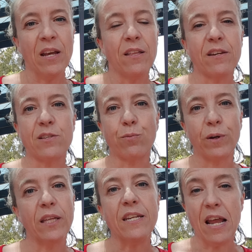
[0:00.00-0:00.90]
There's
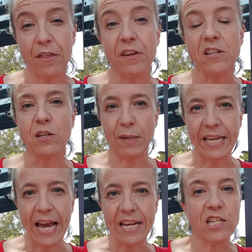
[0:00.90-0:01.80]
really nothing to be
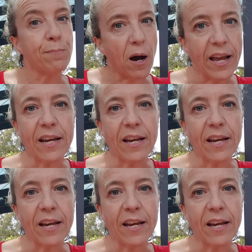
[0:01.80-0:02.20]
gained by